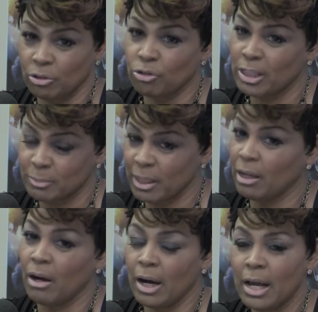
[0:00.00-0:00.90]
Trust me, they
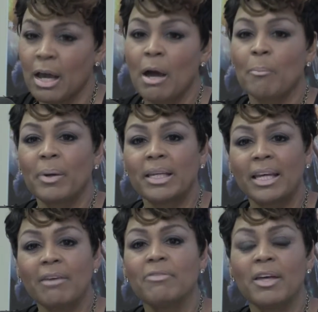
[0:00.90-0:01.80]
are. But
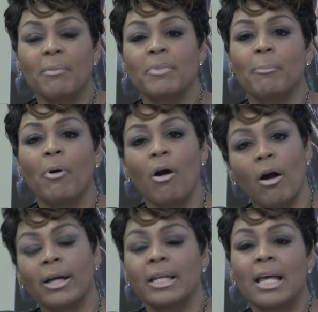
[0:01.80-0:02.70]
give them the
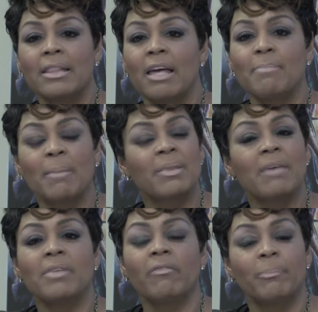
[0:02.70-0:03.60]
part that maybe
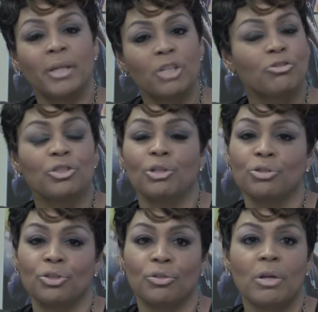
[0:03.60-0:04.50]
they've never been
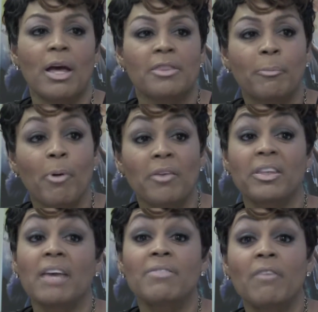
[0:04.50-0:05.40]
introduced to, the part that
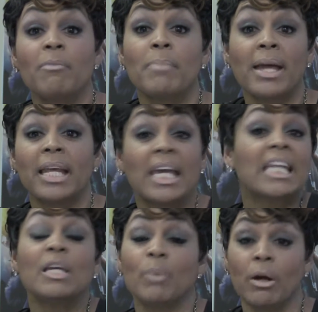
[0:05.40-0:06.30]
they've never met
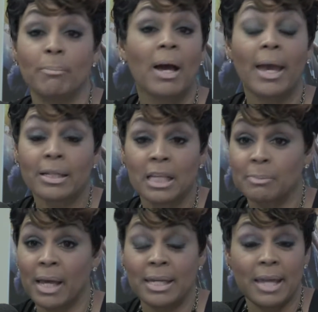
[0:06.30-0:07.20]
anywhere. My
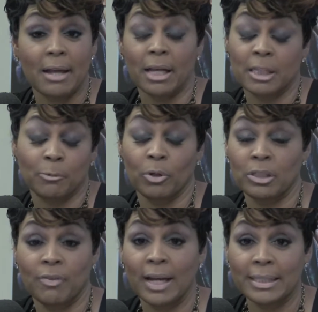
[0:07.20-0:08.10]
ex-husband had not
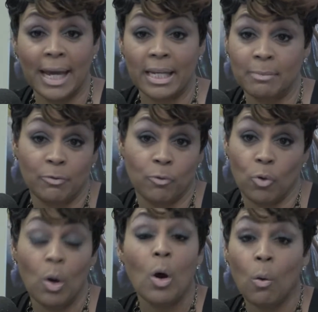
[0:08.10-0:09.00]
experienced fine dining
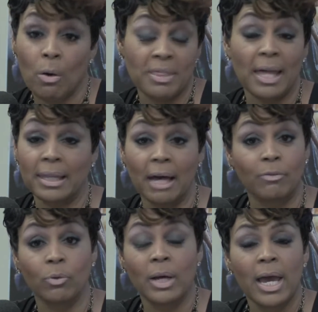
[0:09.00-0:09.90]
before on that
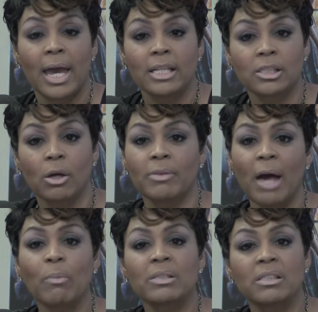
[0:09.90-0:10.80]
level. And so
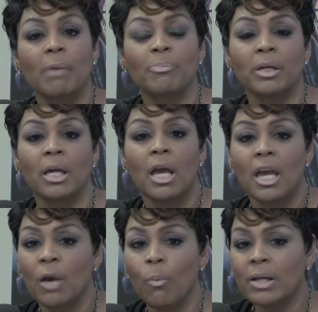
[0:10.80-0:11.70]
that was something,
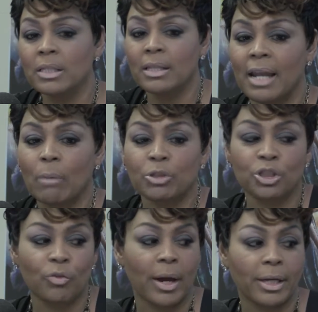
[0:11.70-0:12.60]
it wasn't was
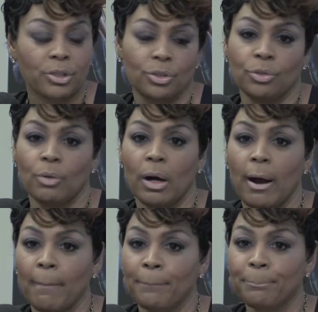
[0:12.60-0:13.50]
trying
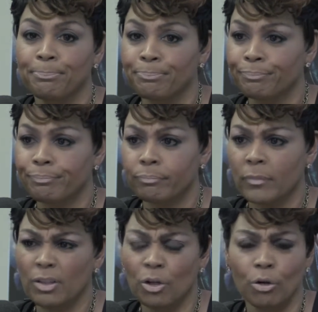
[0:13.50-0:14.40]
to,
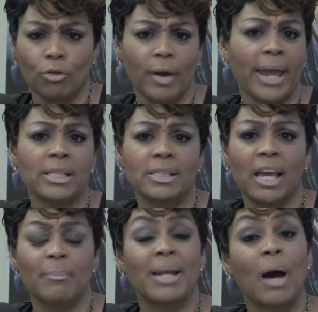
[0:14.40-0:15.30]

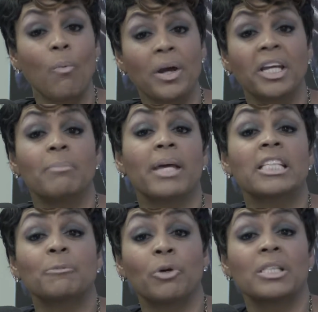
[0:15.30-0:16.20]
grandstand, but I wanted him to
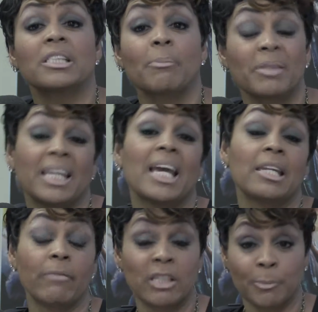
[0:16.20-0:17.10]
experience something that he had
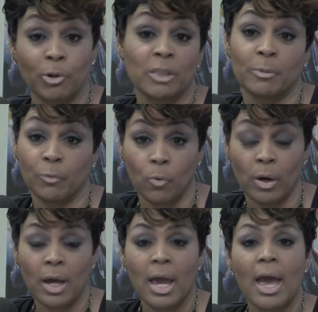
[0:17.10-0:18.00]
never experienced
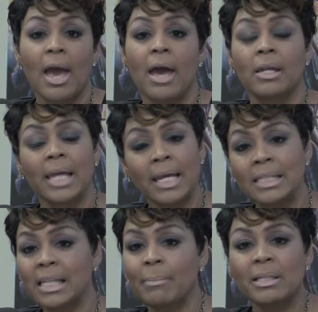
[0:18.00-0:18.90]
before. And ladies,
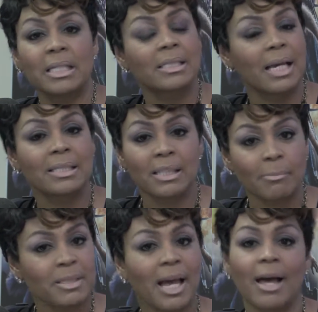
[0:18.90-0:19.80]
let me just say,
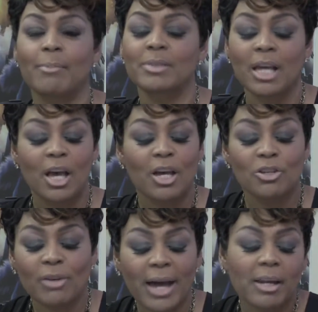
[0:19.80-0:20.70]
sometimes
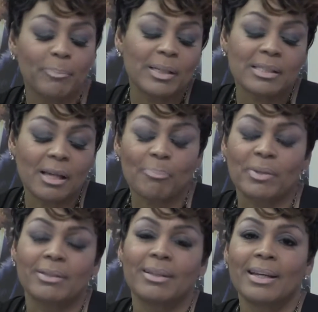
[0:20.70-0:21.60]
you got to be
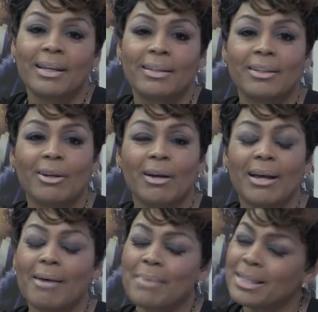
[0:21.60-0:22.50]
something, I'm
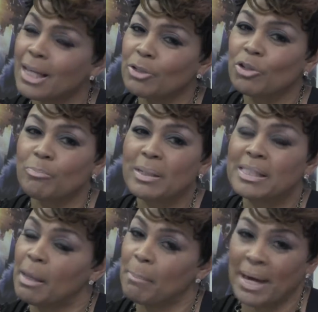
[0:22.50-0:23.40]
not telling you to be
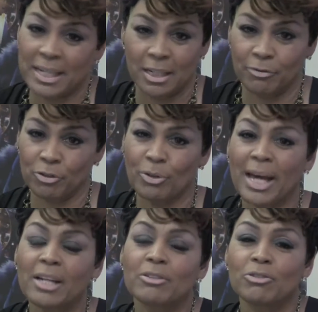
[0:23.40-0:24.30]
somebody different. You
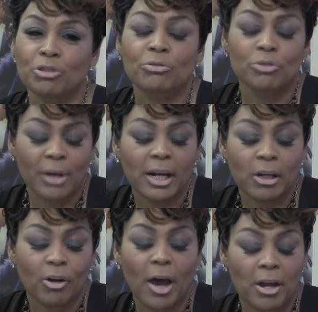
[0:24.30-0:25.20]
got to
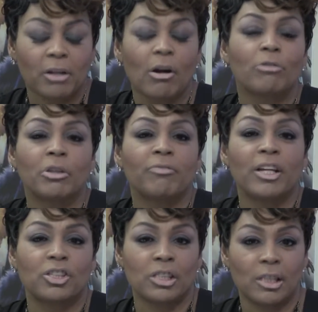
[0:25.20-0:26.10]
learn how to
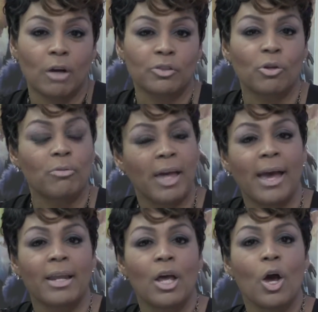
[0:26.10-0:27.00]
cultivate yourself so
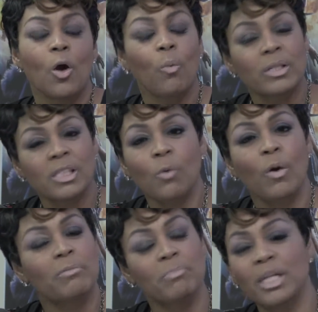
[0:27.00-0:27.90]
that when
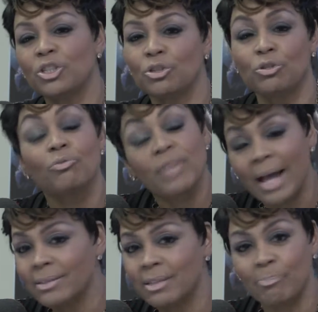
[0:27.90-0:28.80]
someone meets you, you've
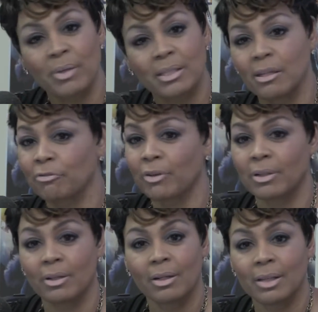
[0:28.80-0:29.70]
got something different
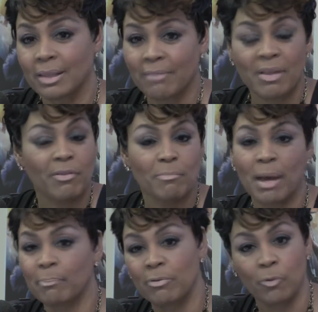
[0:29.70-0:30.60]
that they've never
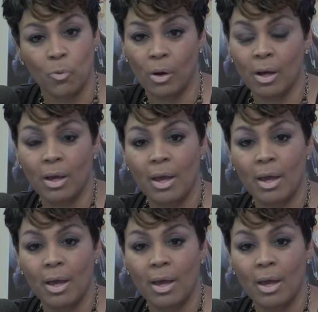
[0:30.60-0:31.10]
met before.